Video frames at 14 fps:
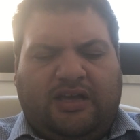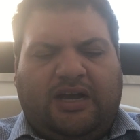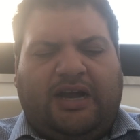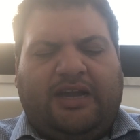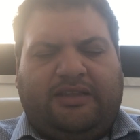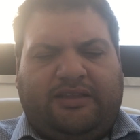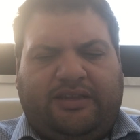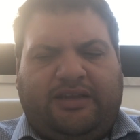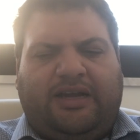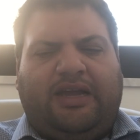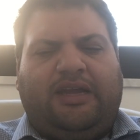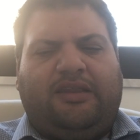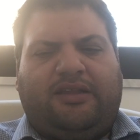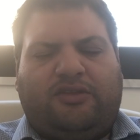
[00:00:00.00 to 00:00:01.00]

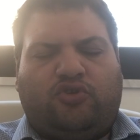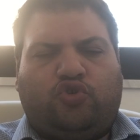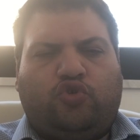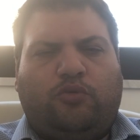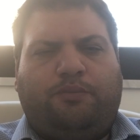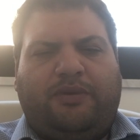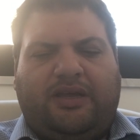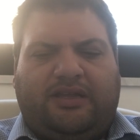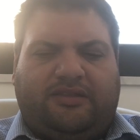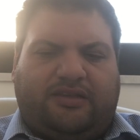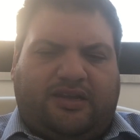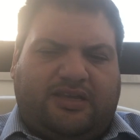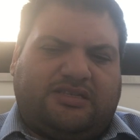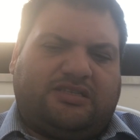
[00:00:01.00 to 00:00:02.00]
guideline that should be
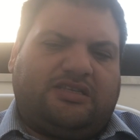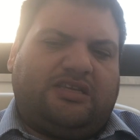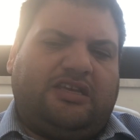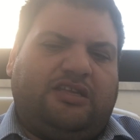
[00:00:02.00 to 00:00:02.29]
addressed